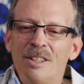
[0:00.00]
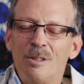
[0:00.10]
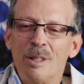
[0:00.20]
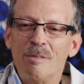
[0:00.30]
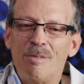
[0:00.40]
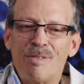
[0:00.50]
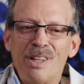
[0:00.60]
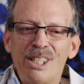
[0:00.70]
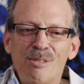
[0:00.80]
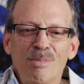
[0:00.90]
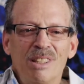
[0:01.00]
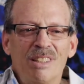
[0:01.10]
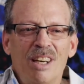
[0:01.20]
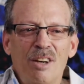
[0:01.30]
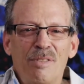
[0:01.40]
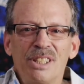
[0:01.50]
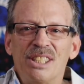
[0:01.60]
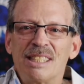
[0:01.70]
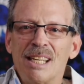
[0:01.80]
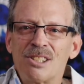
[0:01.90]
The refreshment of a
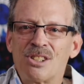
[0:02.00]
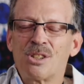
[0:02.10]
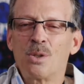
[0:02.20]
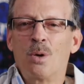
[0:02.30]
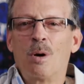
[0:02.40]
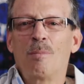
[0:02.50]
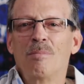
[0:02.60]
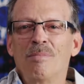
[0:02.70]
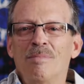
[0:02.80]
dust storm.